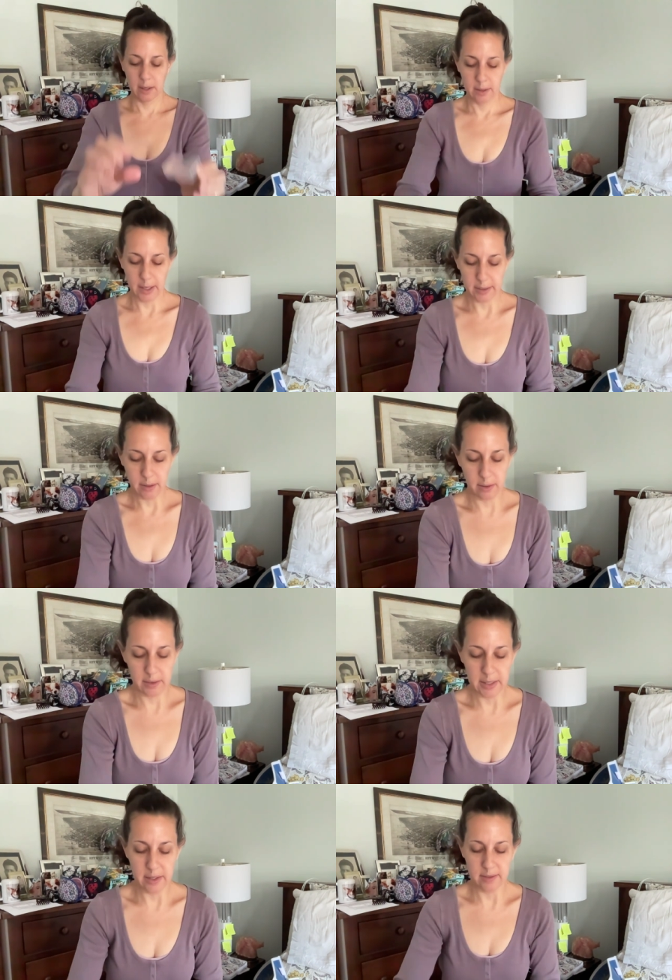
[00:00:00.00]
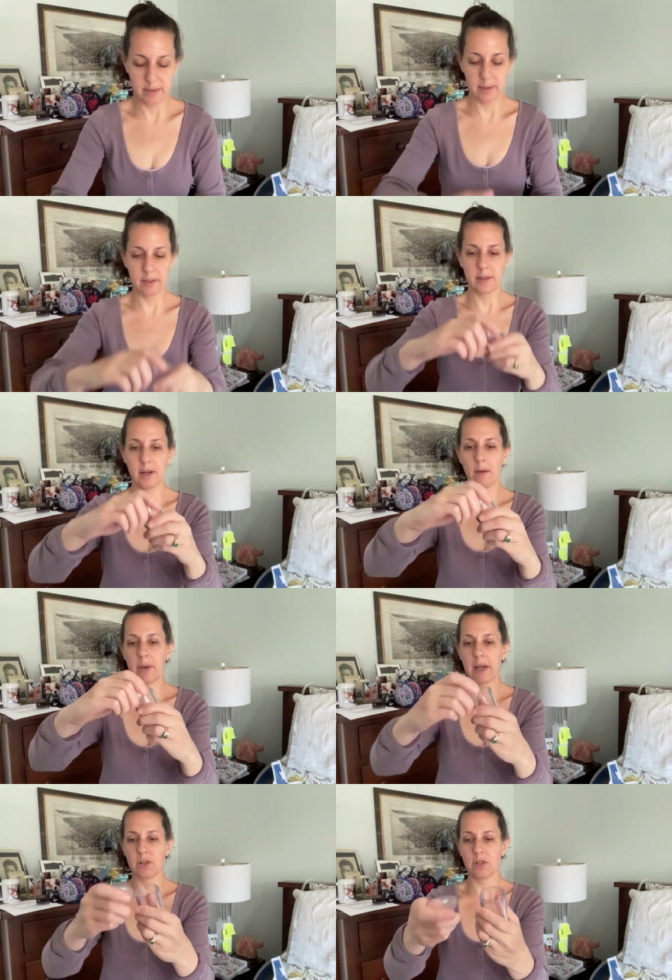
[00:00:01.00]
like that these, the top
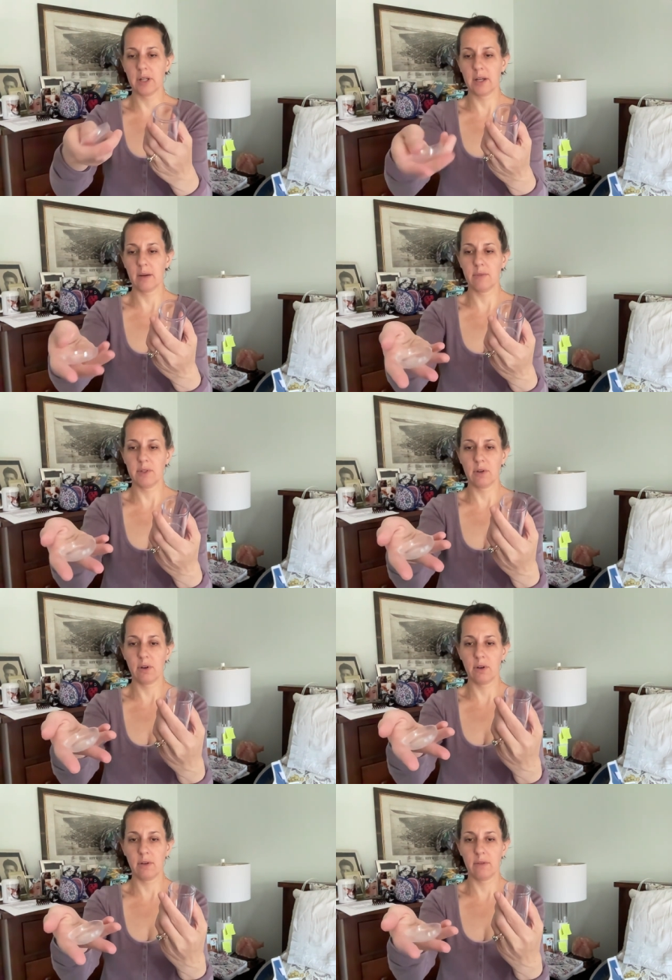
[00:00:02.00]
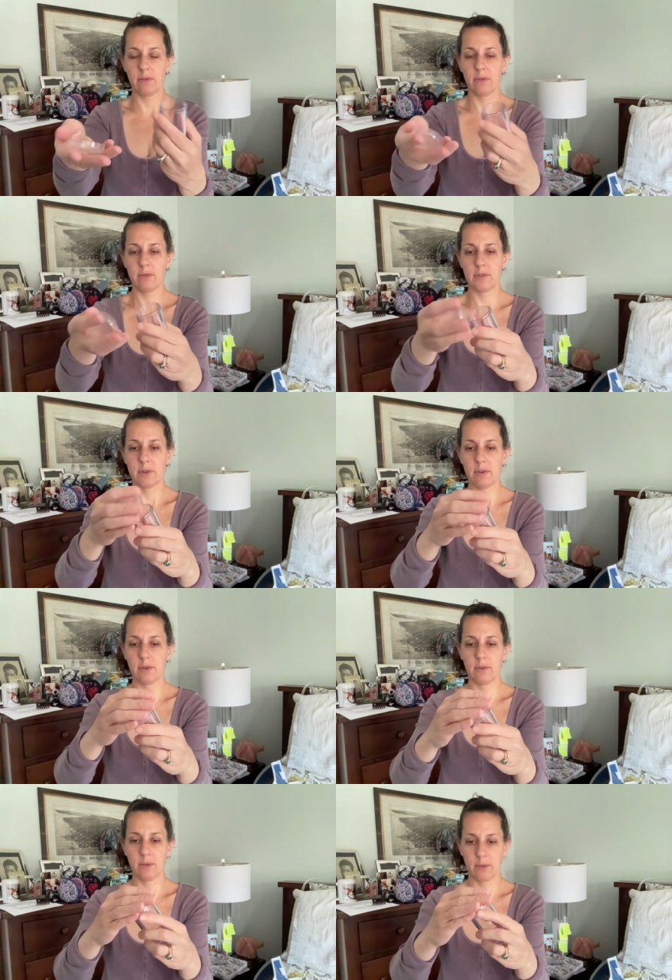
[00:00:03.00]
actually comes off. So
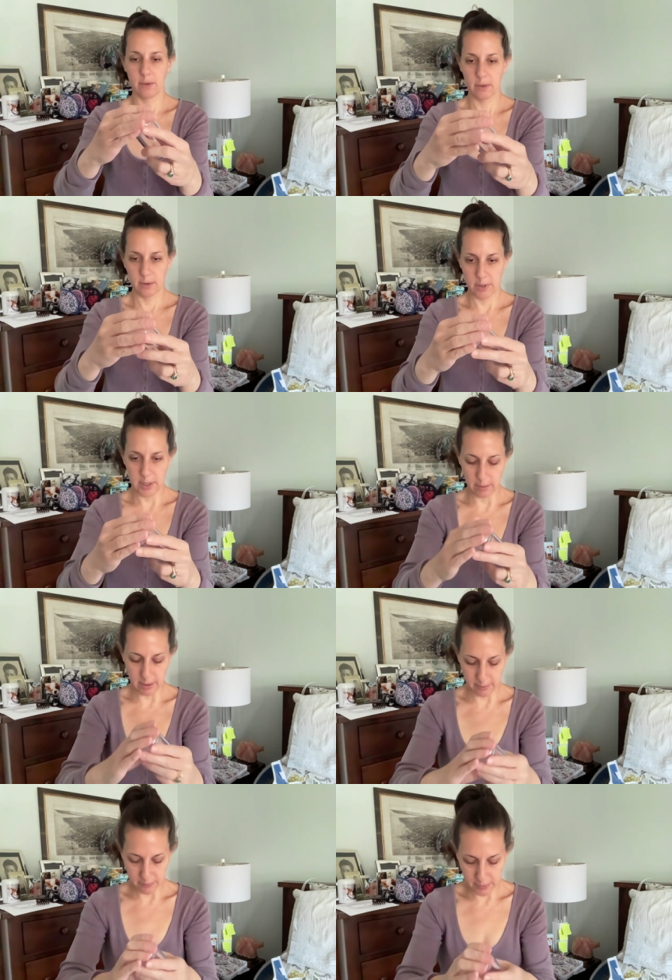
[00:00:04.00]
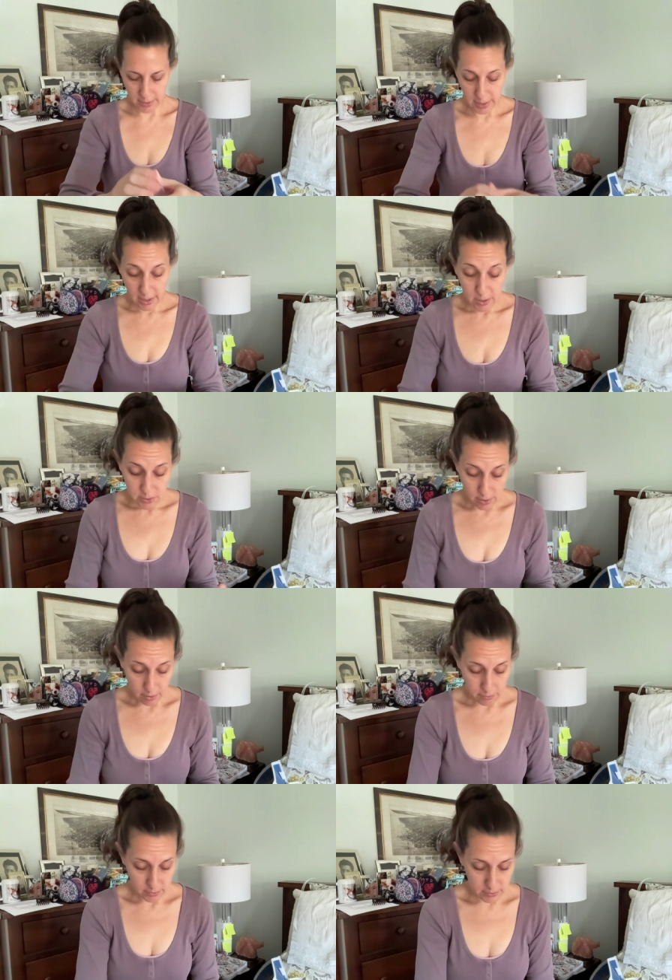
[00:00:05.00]
anyway,
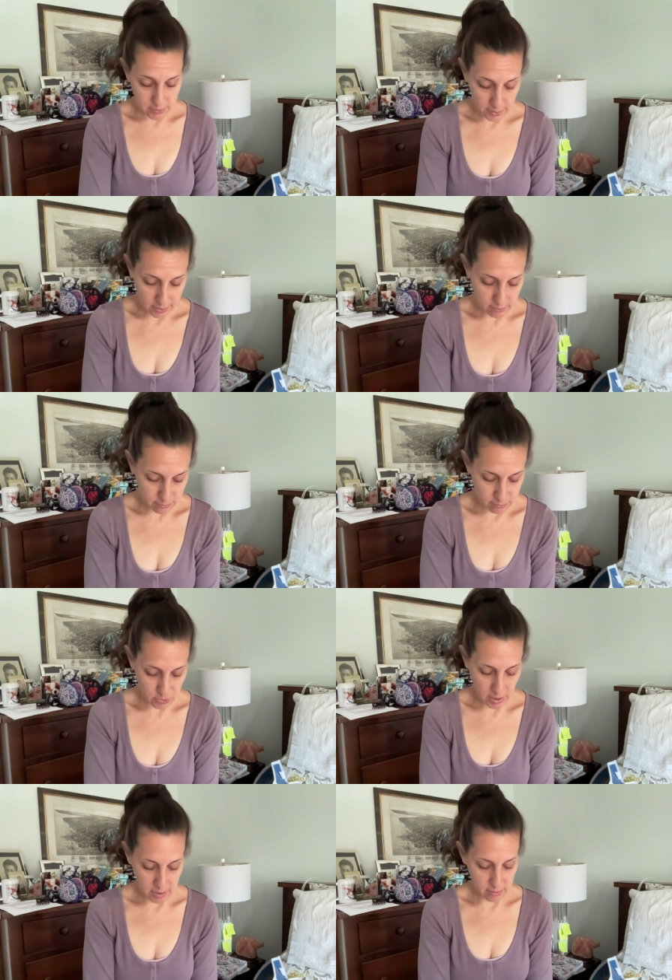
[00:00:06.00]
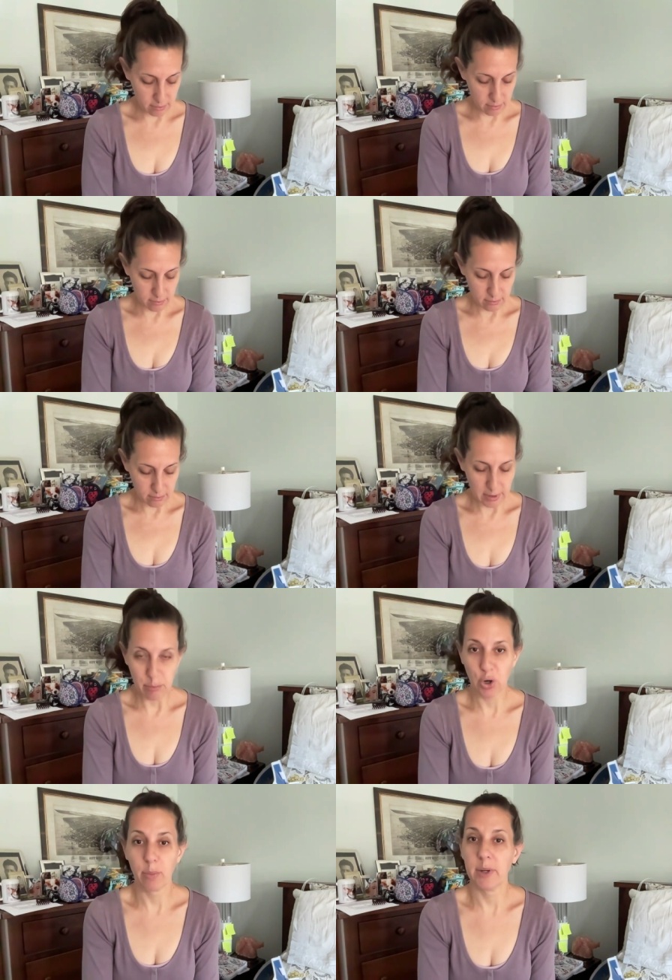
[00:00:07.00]
so those, I can try to
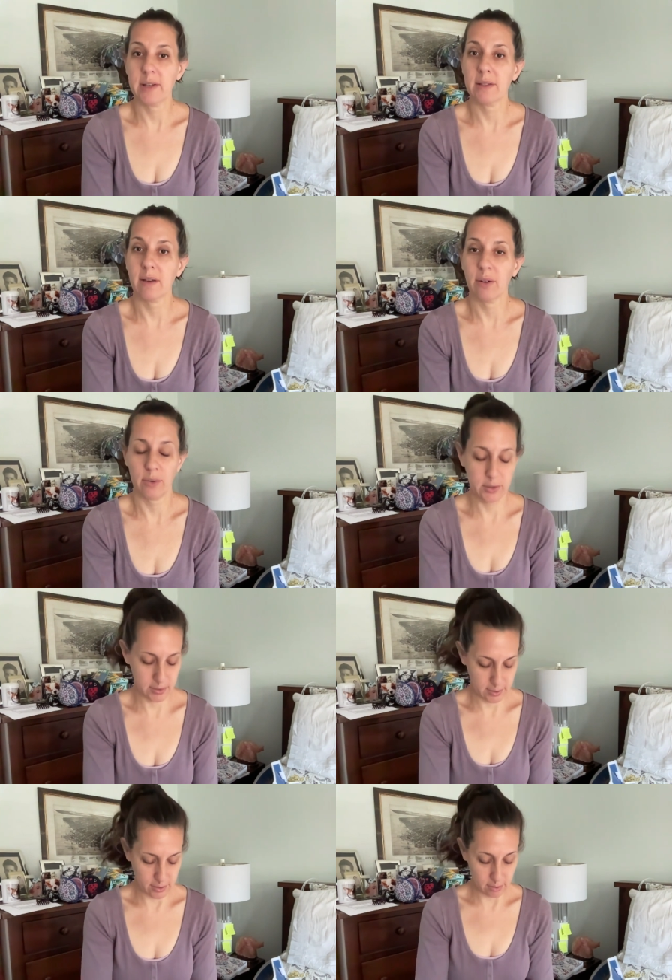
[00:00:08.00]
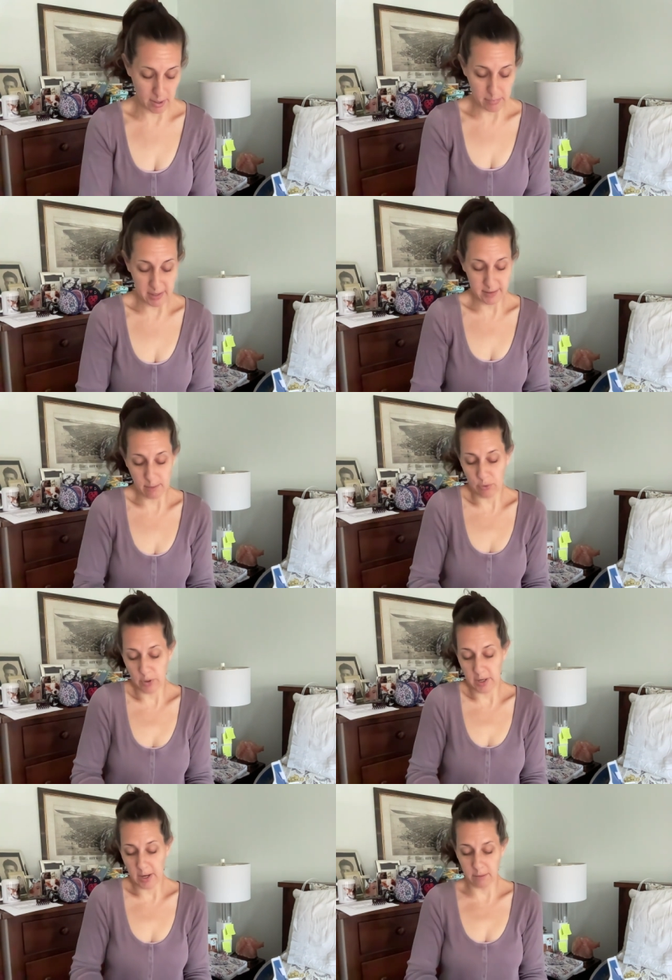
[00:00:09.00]
repurpose those, or maybe at some
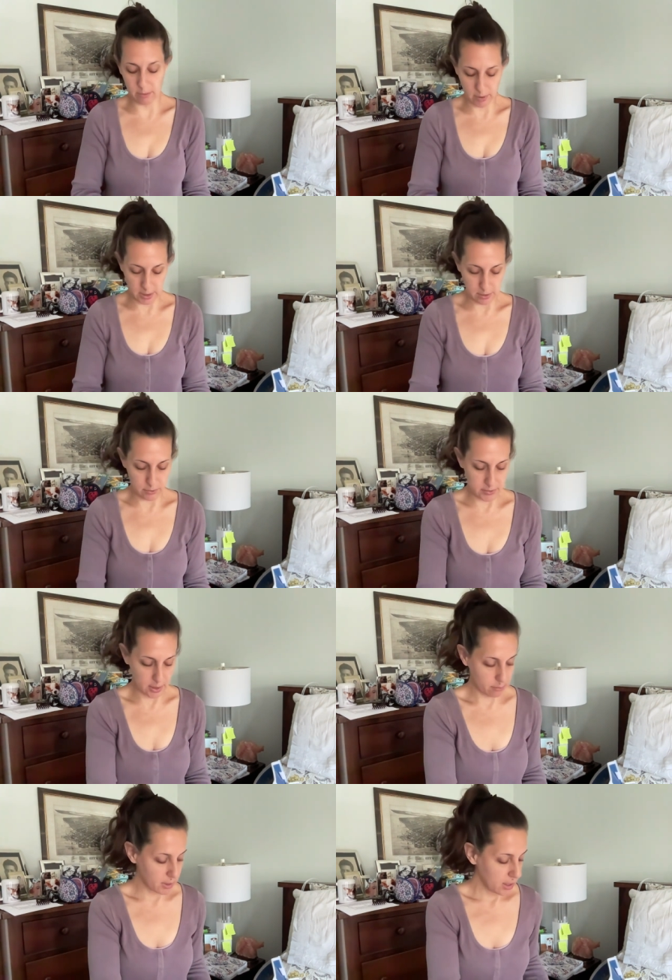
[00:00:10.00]
point I would want to use them.